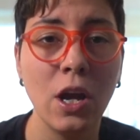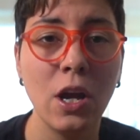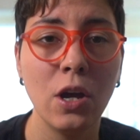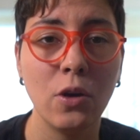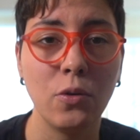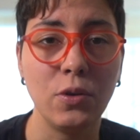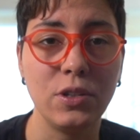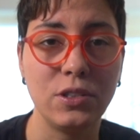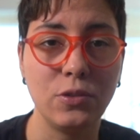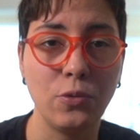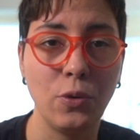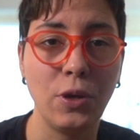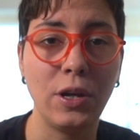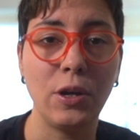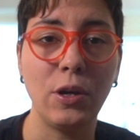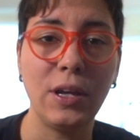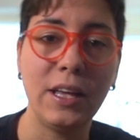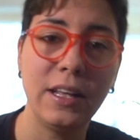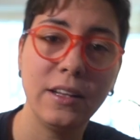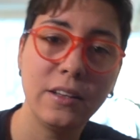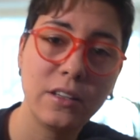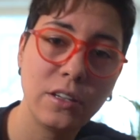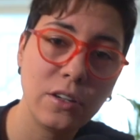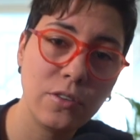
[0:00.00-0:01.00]
who is doing
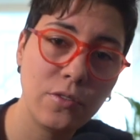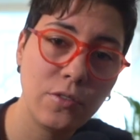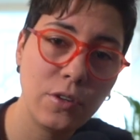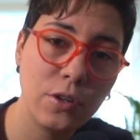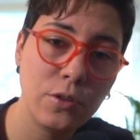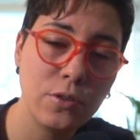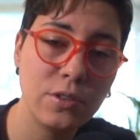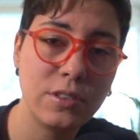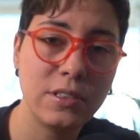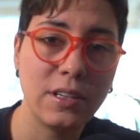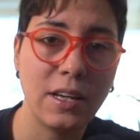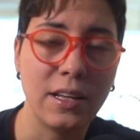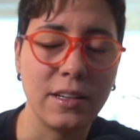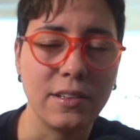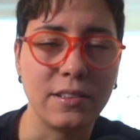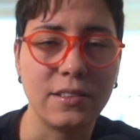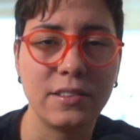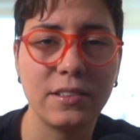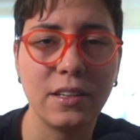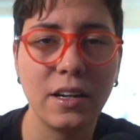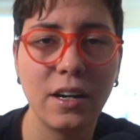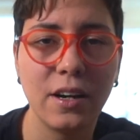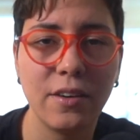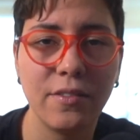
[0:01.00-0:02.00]
interviews and
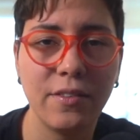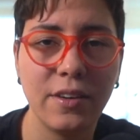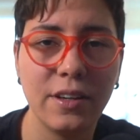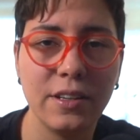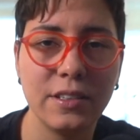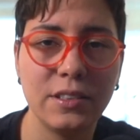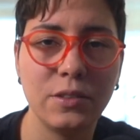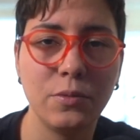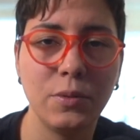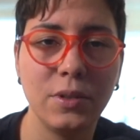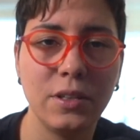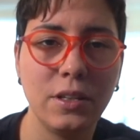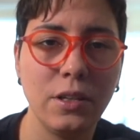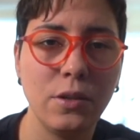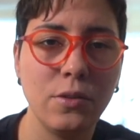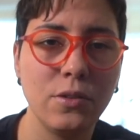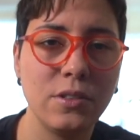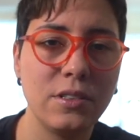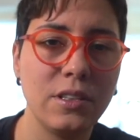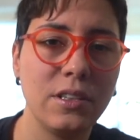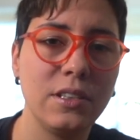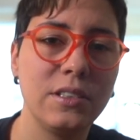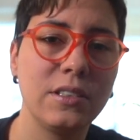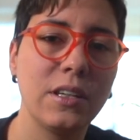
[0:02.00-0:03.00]
surveys with the
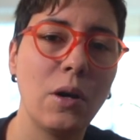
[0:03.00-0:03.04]
users.